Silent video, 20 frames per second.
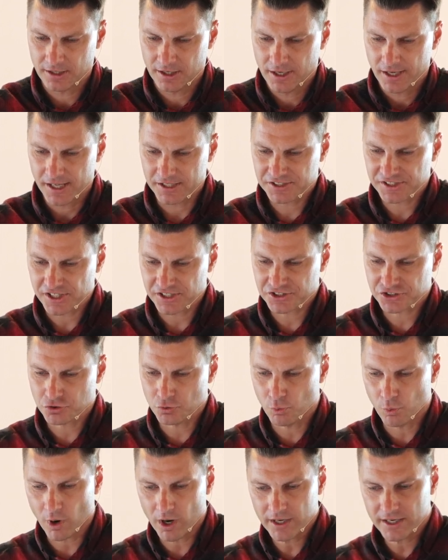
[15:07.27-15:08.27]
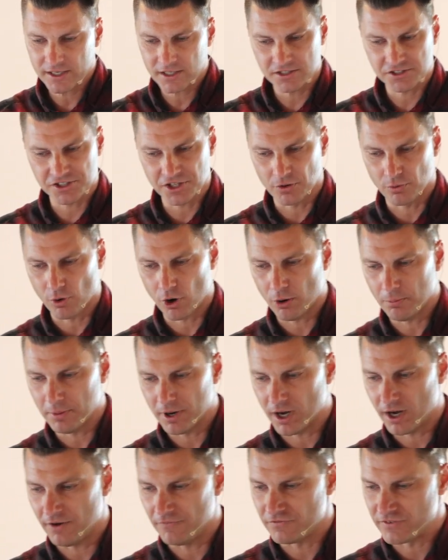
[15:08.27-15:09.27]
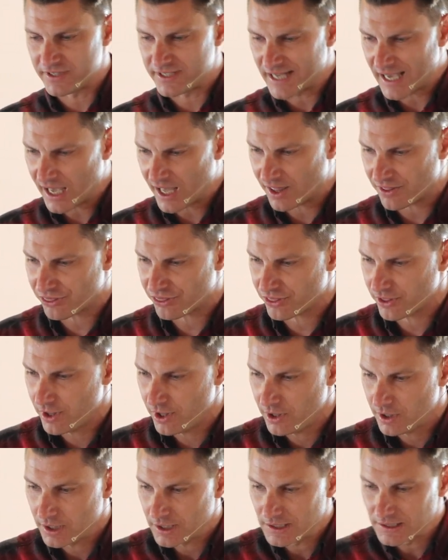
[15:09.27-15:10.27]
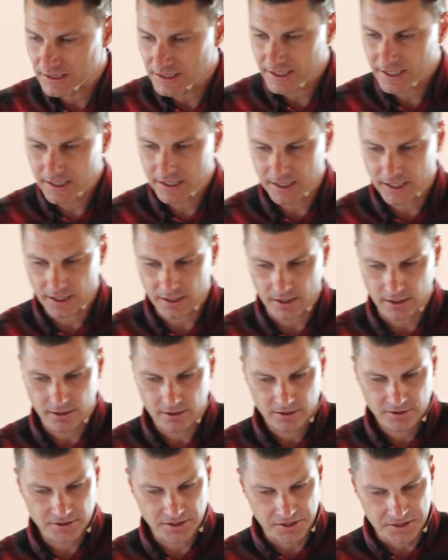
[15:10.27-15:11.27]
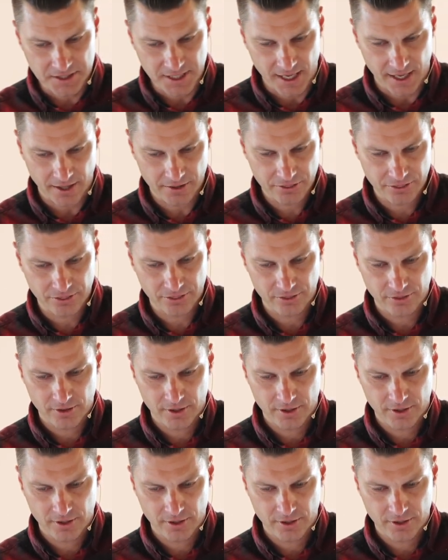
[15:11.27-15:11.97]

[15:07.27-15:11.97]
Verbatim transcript: It says, To one it is the aroma of death leading to death,